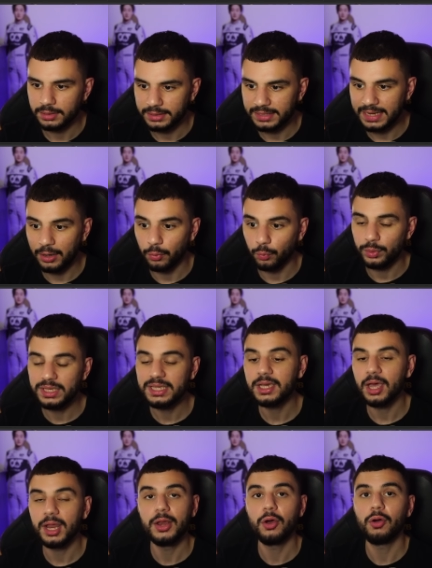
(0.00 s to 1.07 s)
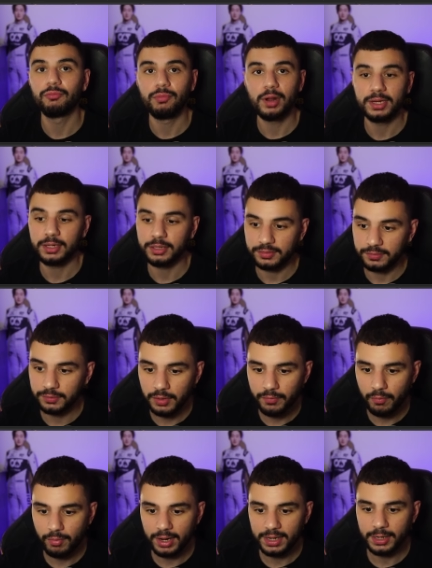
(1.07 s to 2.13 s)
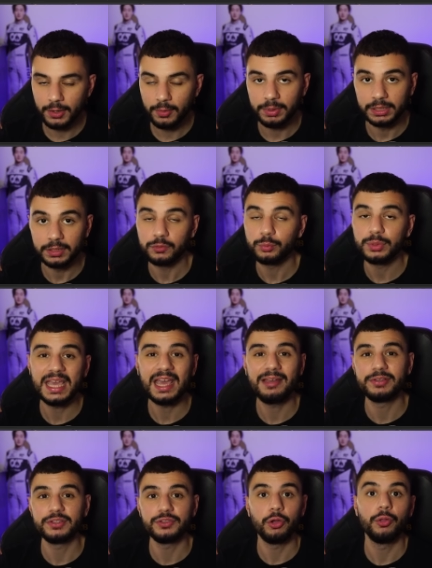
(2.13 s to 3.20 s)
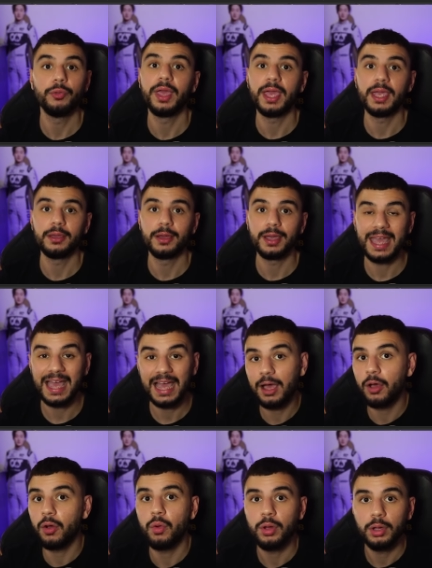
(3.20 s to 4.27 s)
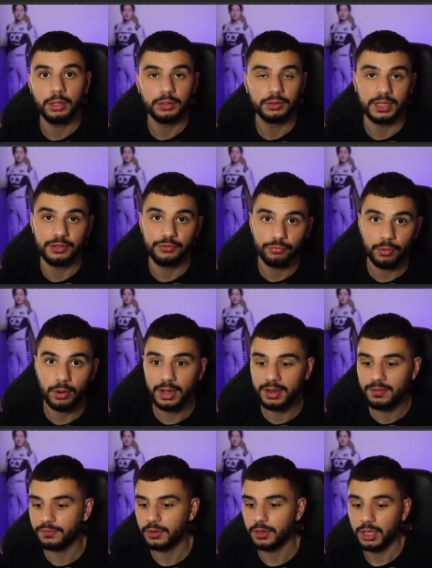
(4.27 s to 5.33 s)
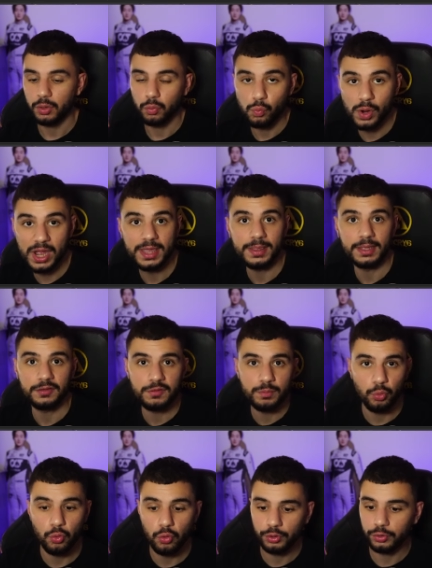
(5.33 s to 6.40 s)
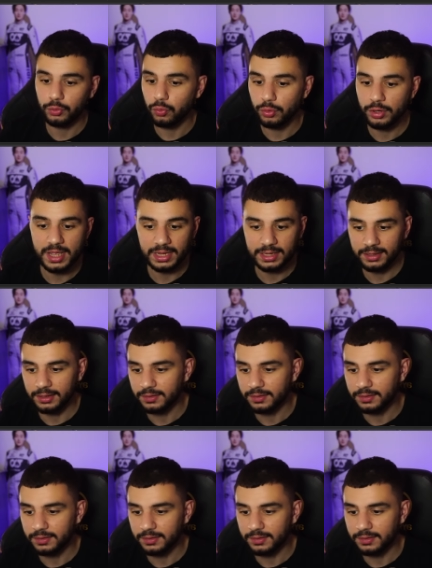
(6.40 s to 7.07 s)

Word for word: Now, we cannot run our server right now because we haven't told the AI how they drive, where they spawn, all of that kind of